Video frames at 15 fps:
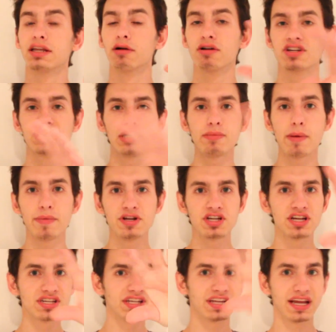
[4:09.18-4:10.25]
there were some
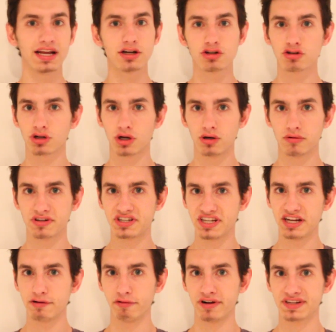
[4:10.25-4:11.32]
images in the intro
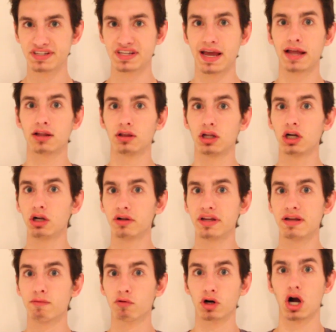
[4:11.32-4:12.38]
sequence that
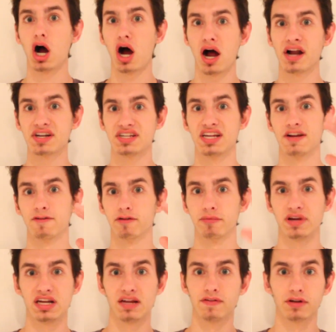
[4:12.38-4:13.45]
literally were haunting for
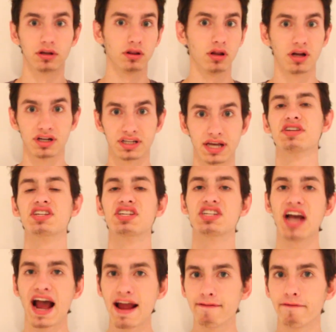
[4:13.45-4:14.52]
me to even look at.
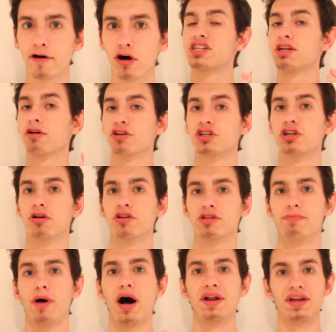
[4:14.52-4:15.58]
Skyfall still
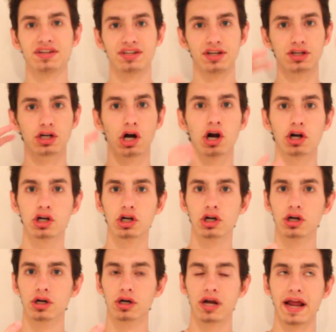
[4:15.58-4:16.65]
shows Bond as the
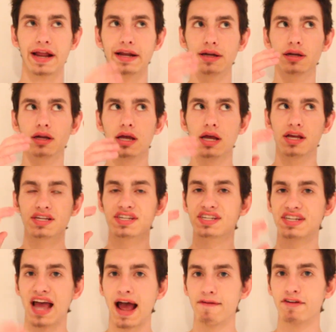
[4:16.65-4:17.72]
darker and
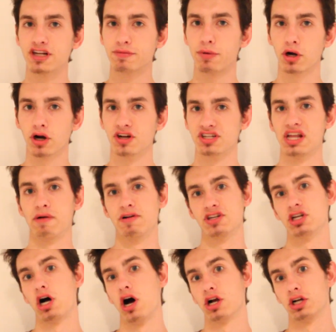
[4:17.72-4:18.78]
savage person that we
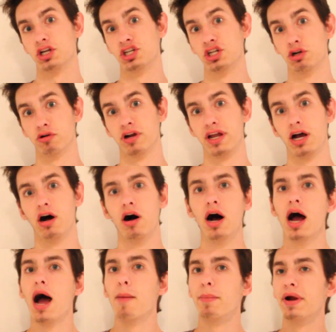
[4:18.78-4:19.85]
saw in Casino
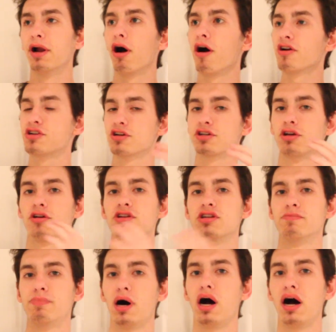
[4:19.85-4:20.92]
Royale, but it also
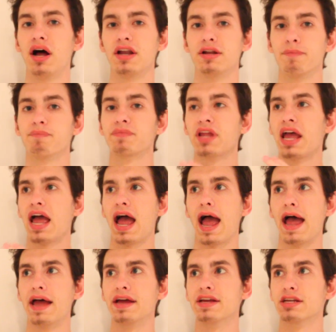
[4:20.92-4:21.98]
shows Bond
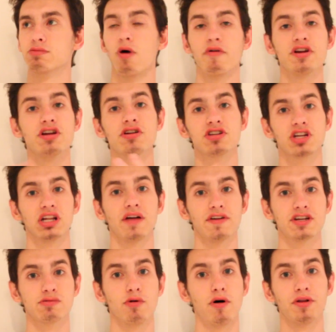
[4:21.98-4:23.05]
as what we used to
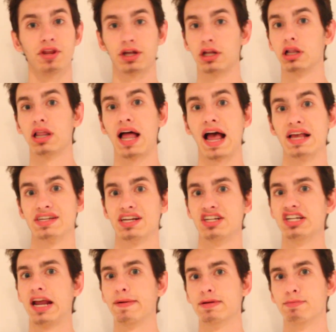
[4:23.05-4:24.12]
love as well in the
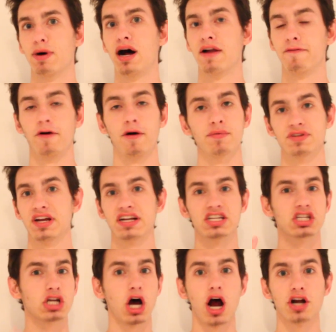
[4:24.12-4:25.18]
classic James Bond films
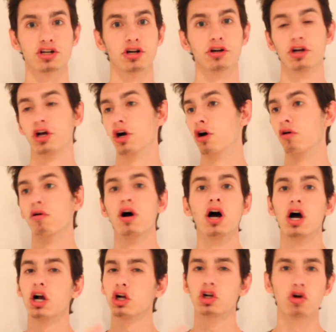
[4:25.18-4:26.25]
like Doctor No,
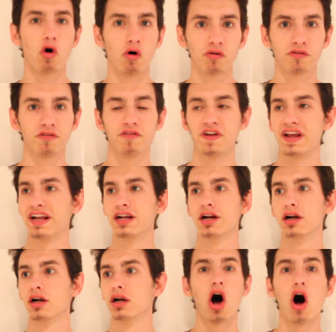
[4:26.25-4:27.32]

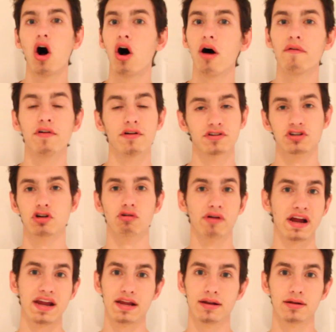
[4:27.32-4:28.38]
Goldfinger, all those
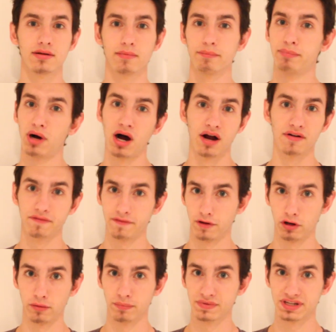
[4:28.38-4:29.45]
great Bond
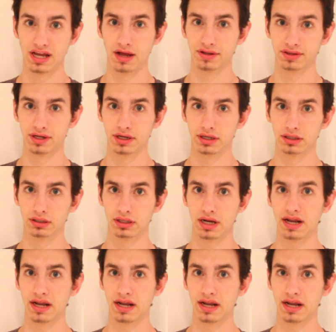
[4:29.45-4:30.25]
films out there.